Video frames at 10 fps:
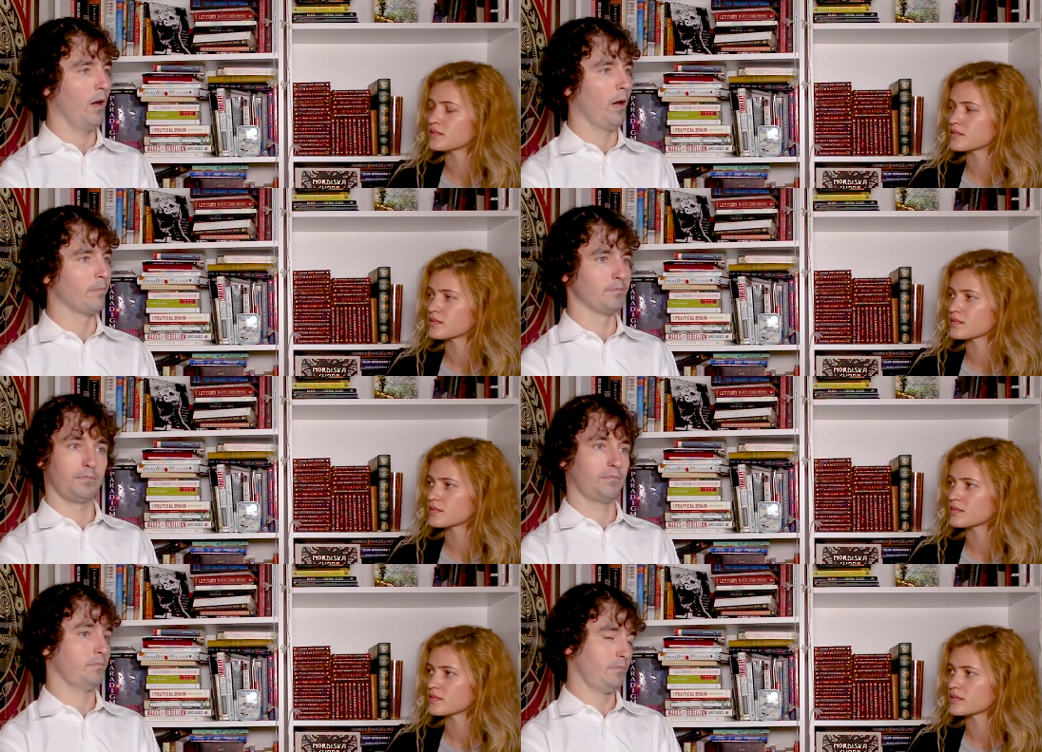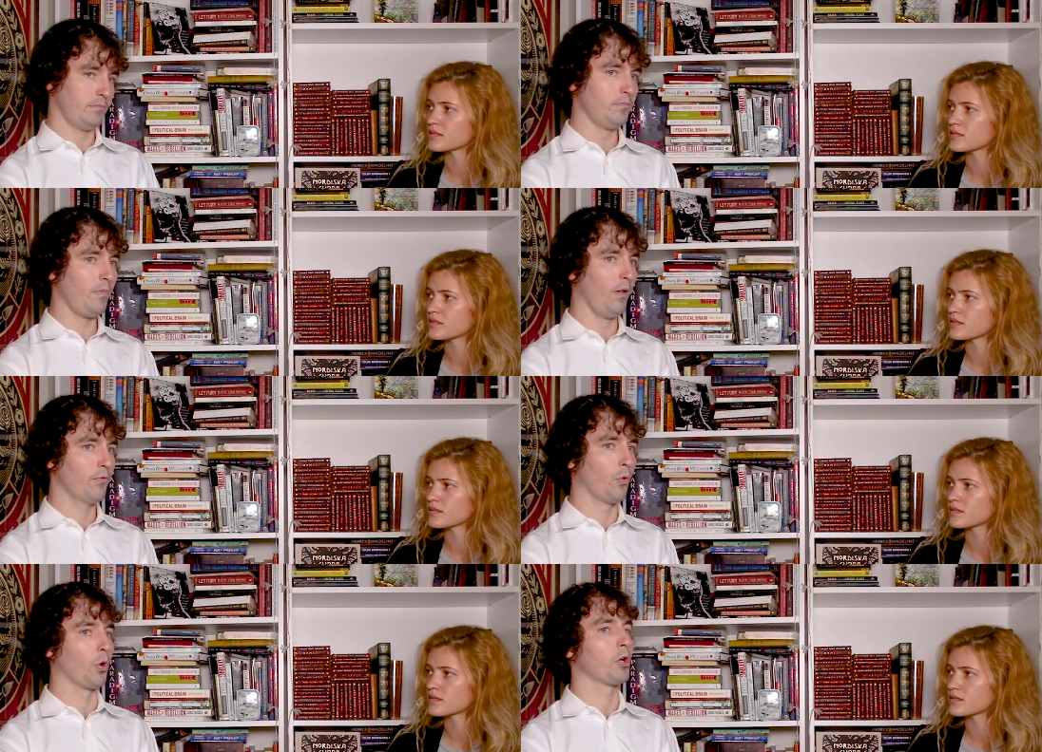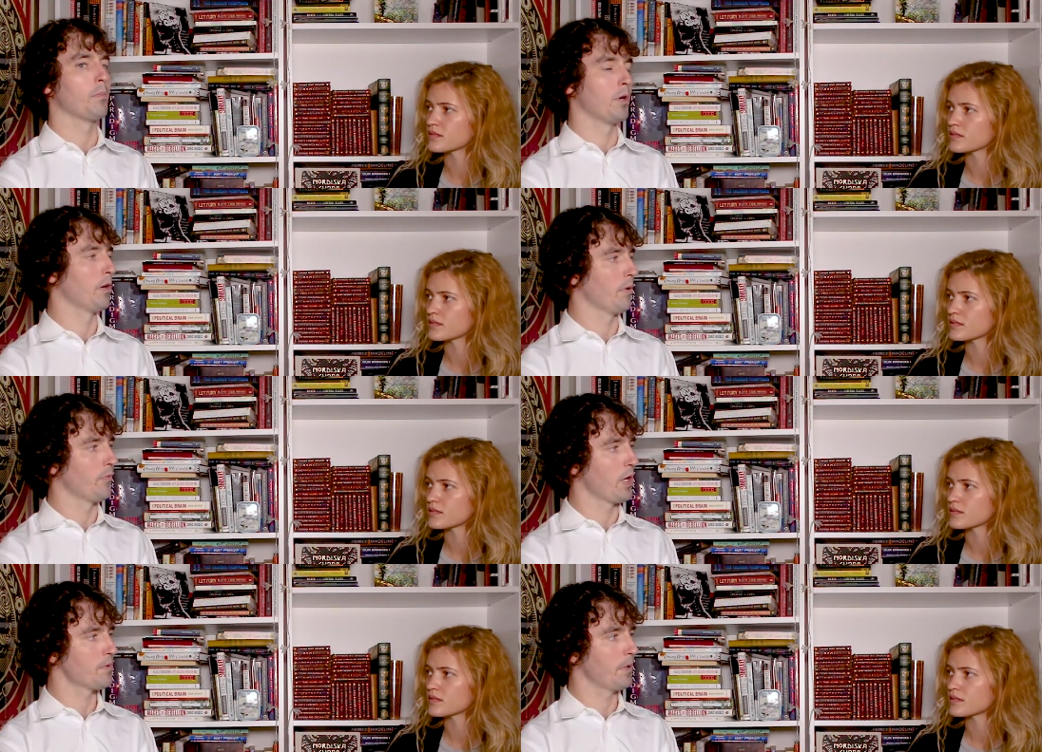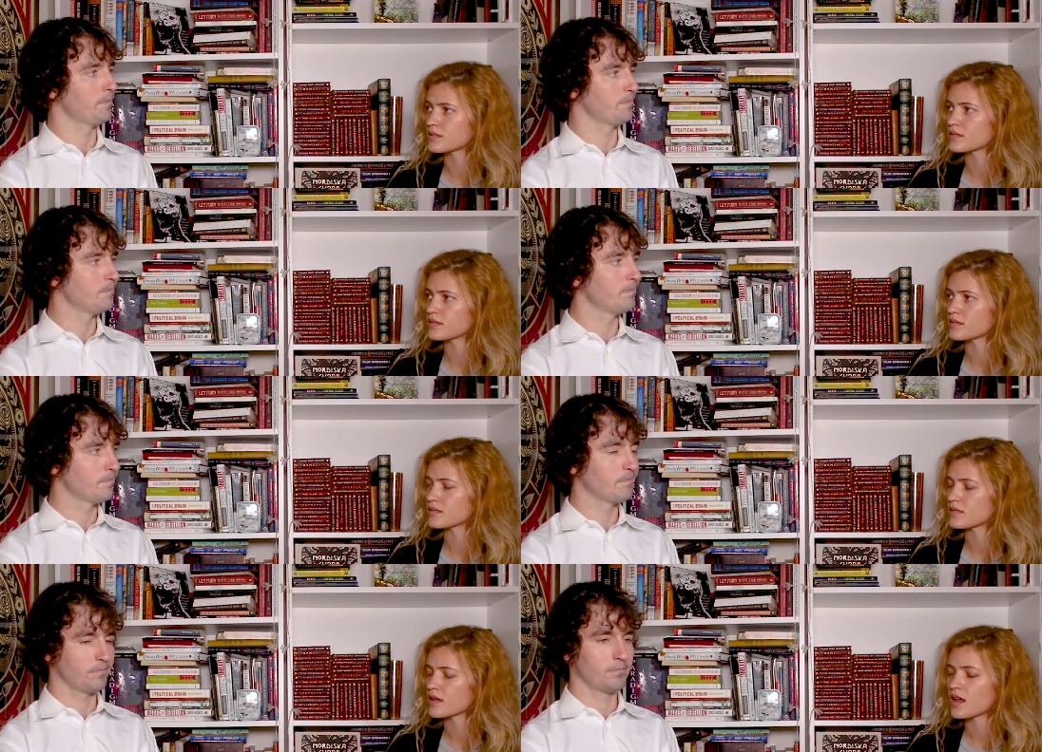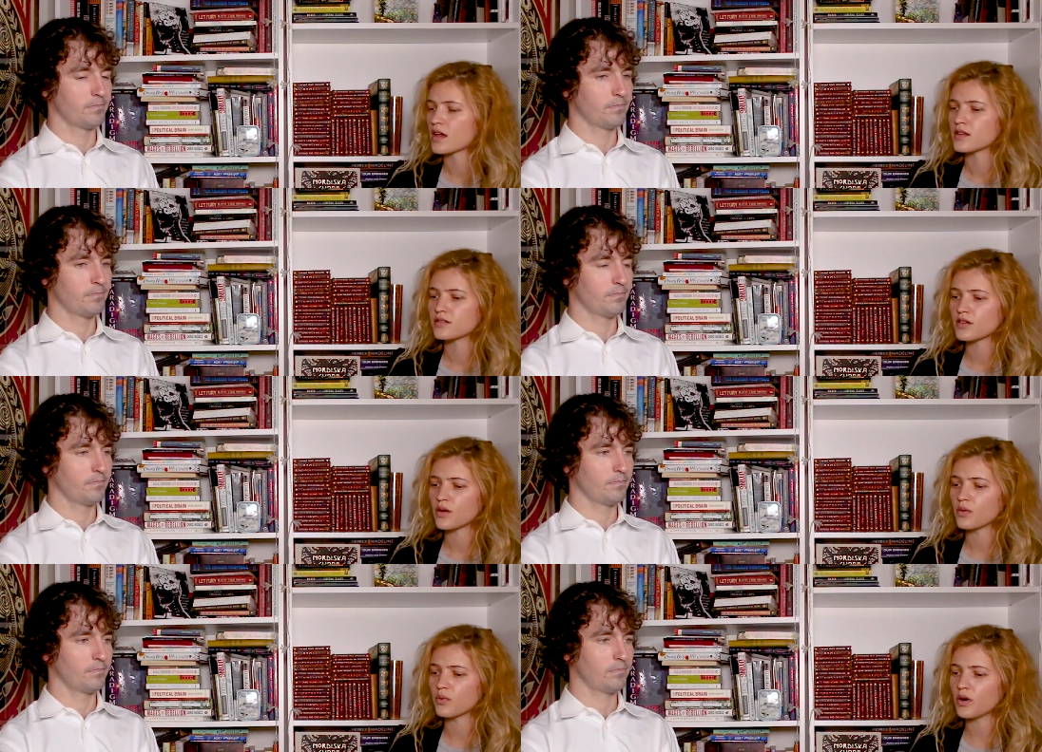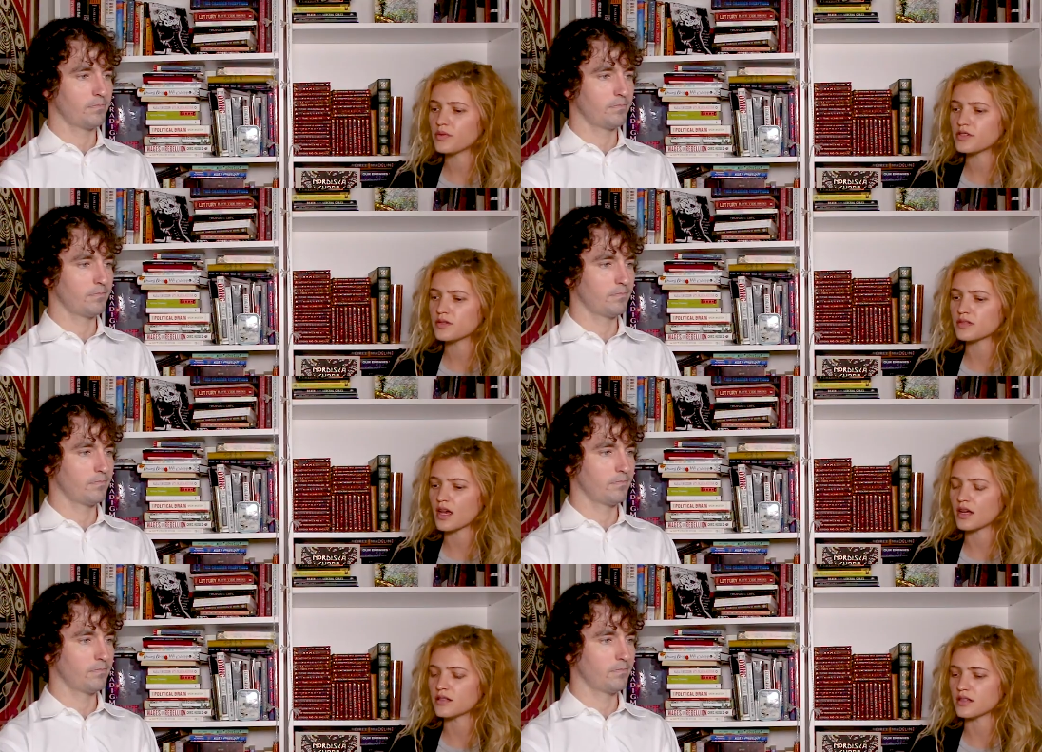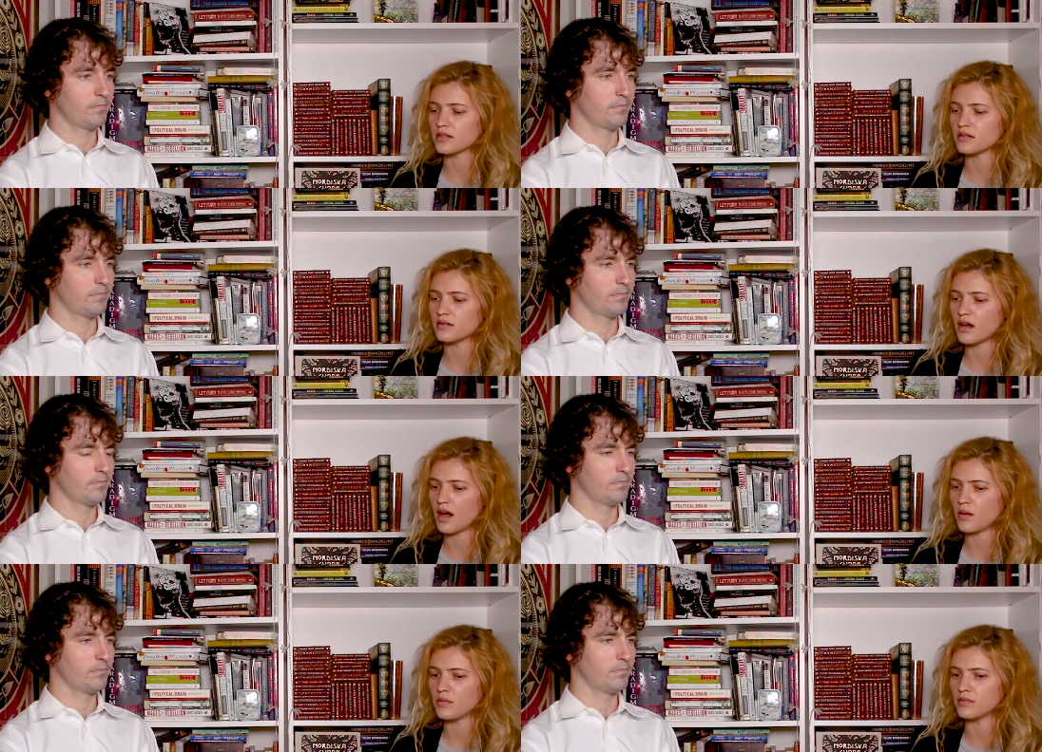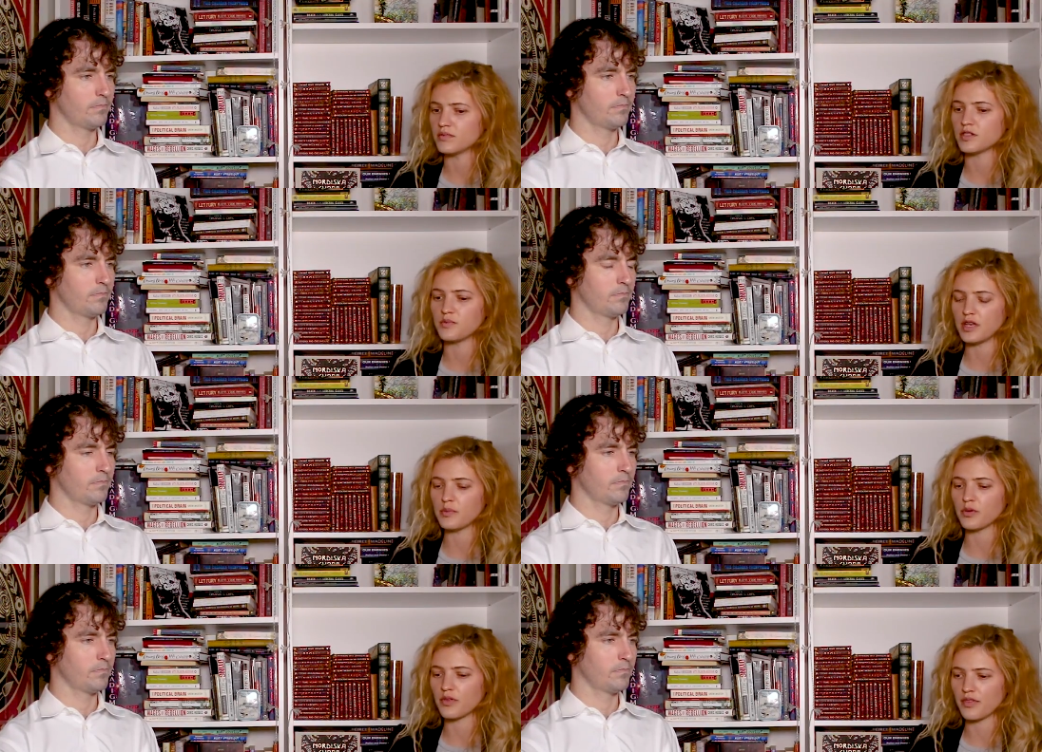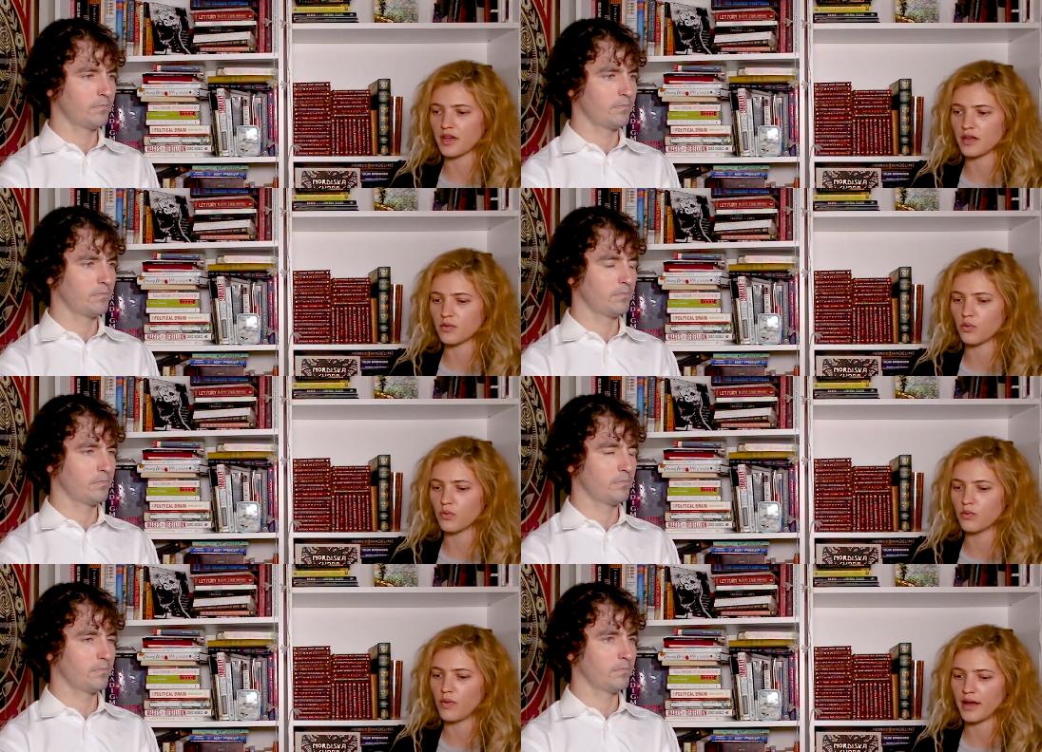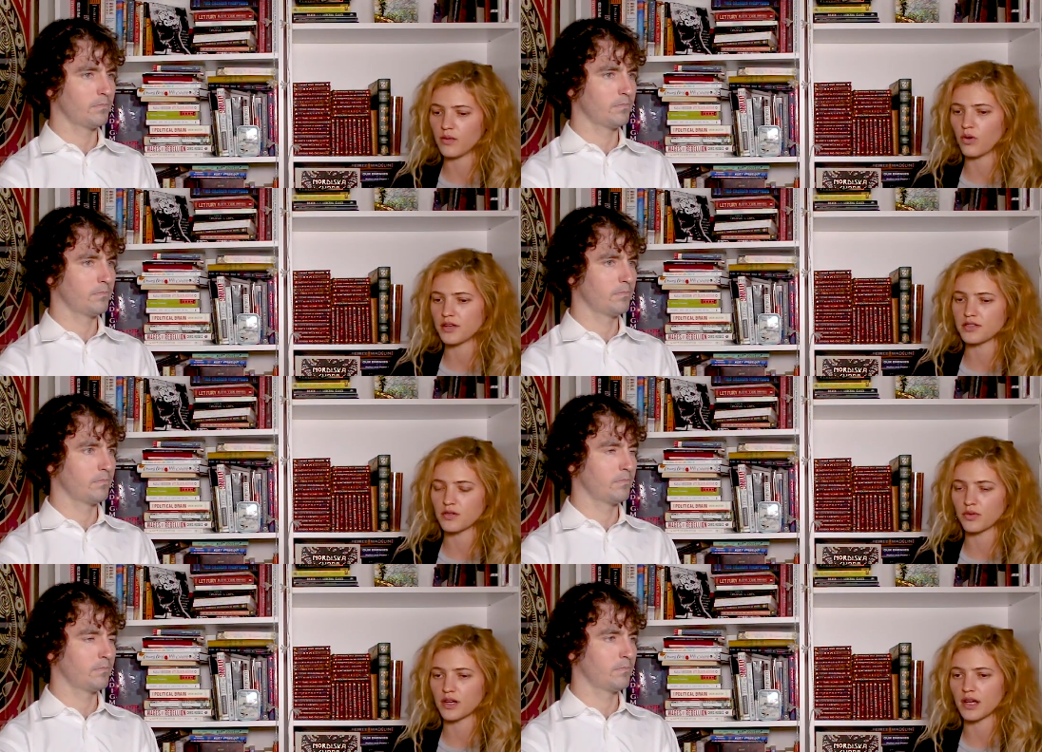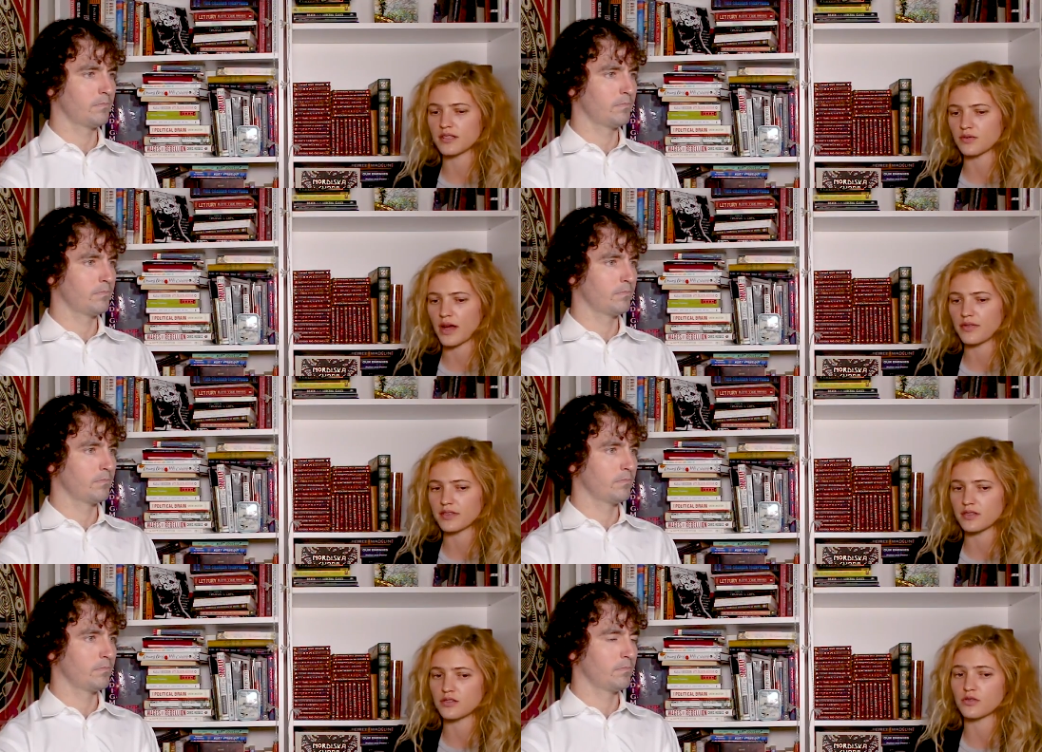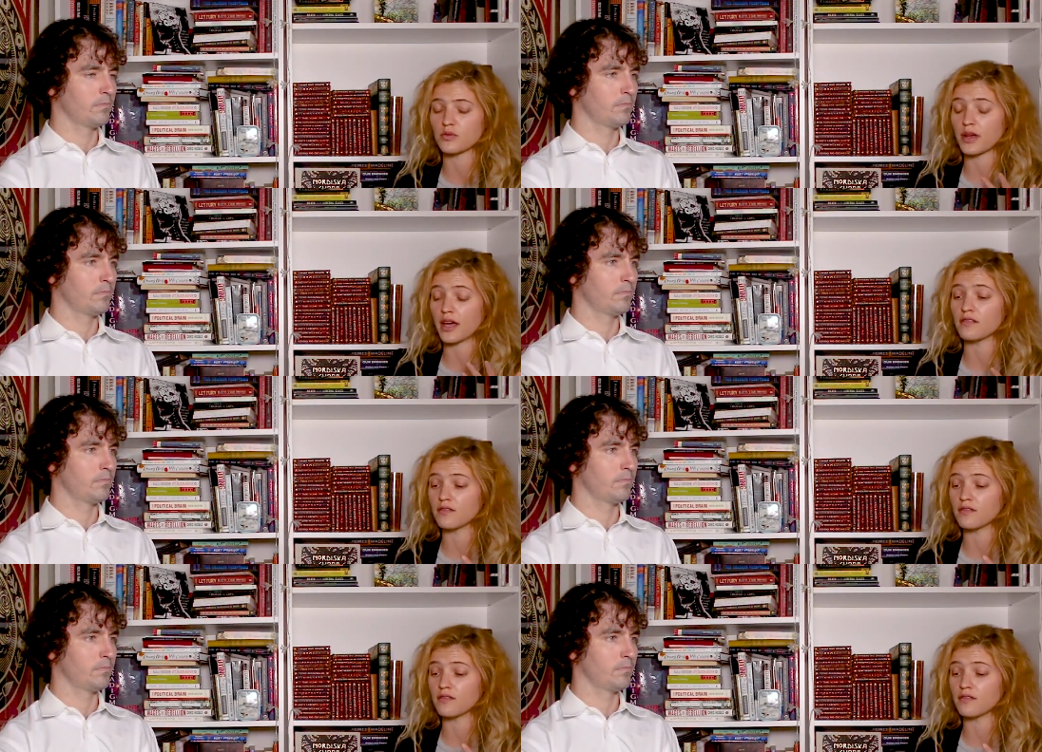Speaker 1: um, for community reinvestment.
Speaker 2: So, what would you say to um, to people that might want to organize around this issue or get